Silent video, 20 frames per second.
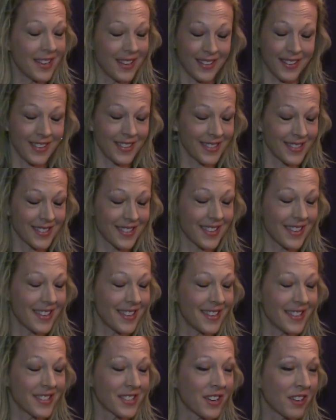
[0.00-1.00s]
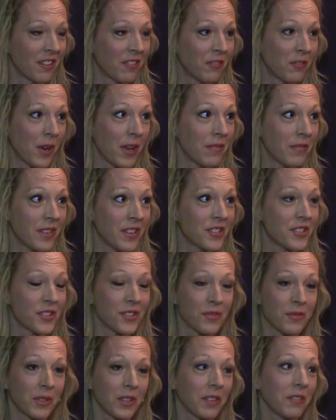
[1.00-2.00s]
and his current wife, and it's
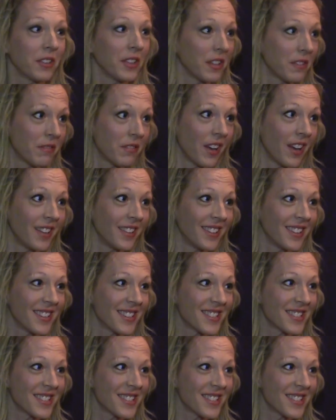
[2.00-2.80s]
just really, really fun.